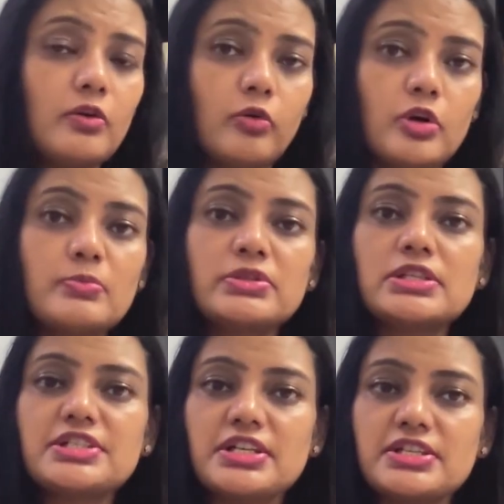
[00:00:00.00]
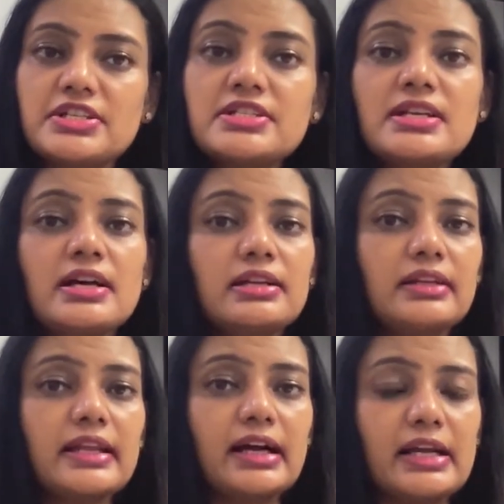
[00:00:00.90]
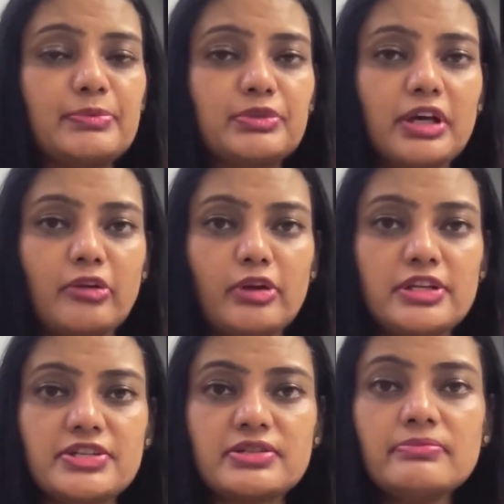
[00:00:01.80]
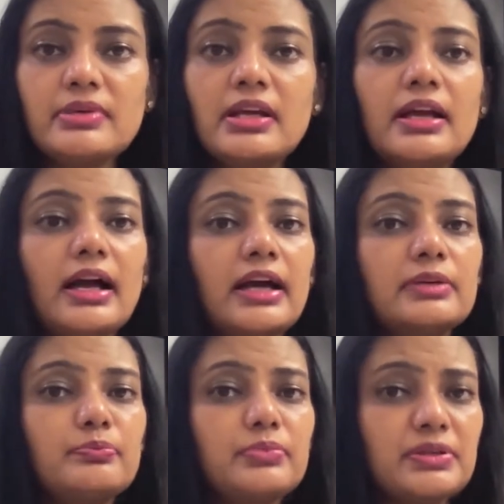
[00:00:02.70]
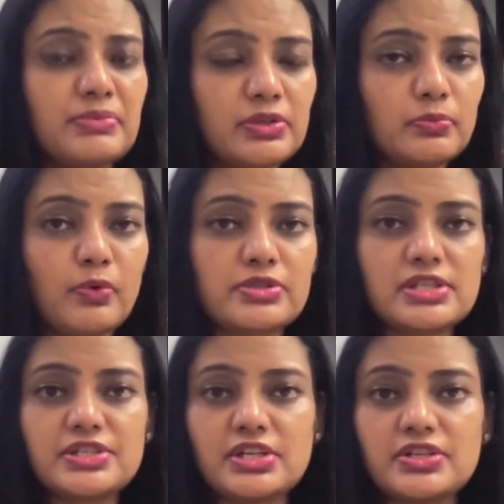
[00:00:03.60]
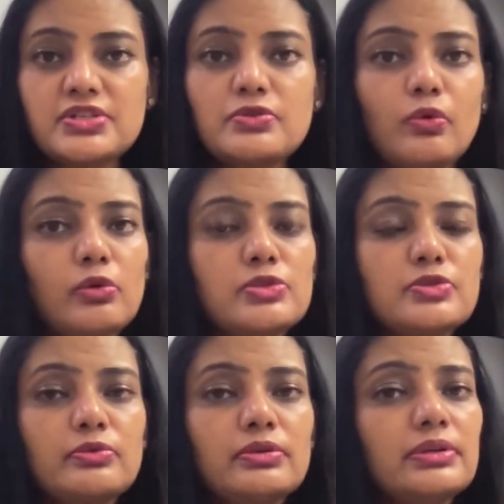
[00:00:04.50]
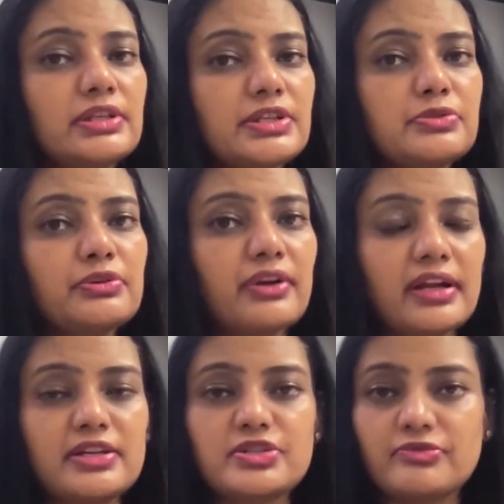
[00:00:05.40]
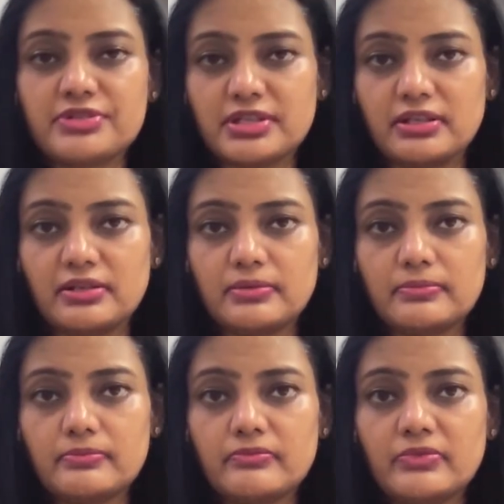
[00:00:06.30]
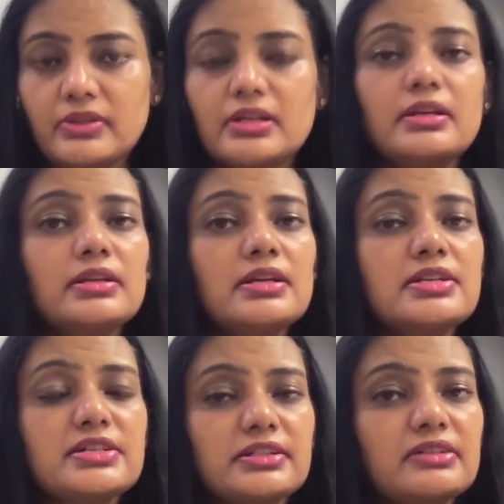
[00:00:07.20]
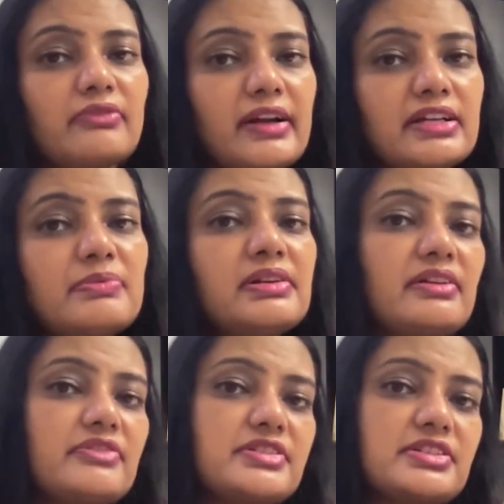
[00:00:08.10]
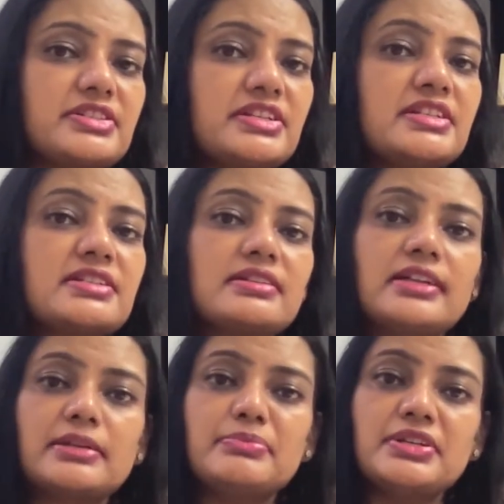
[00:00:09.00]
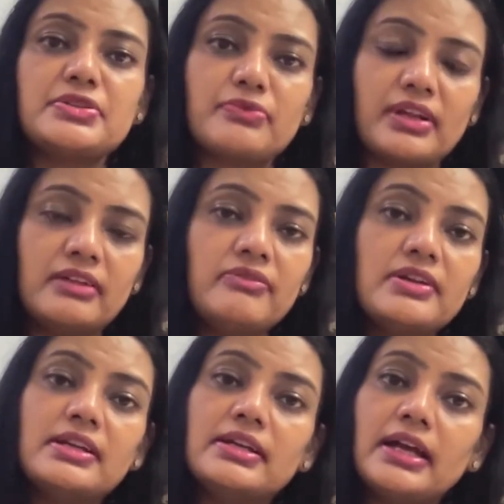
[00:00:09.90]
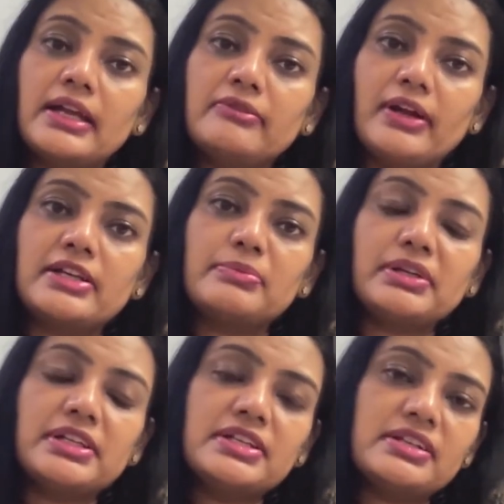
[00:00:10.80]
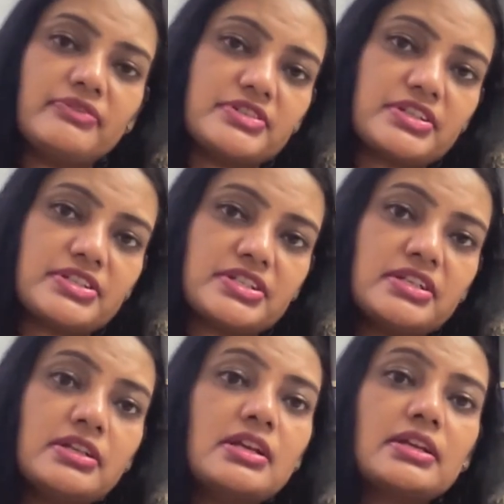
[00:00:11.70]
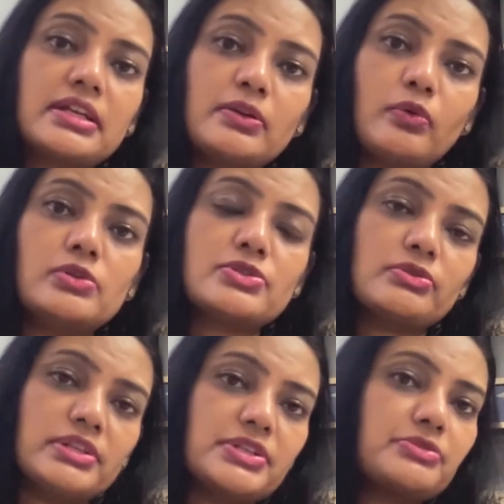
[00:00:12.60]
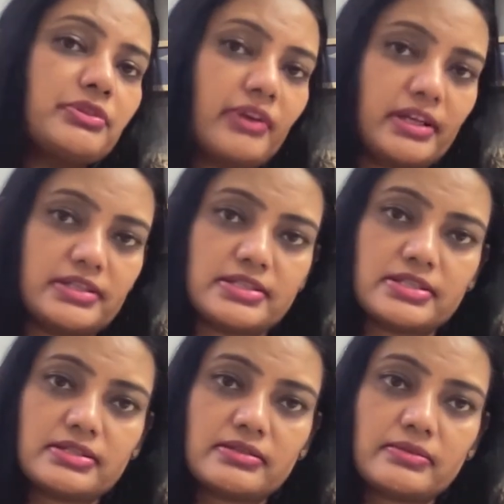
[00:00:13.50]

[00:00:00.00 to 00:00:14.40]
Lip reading: Hormonal changes like hypothyroidism and menopausal changes also lead to dryness of skin. Certain vitamin deficiencies like B12 and vitamin D deficiency can also lead to dryness.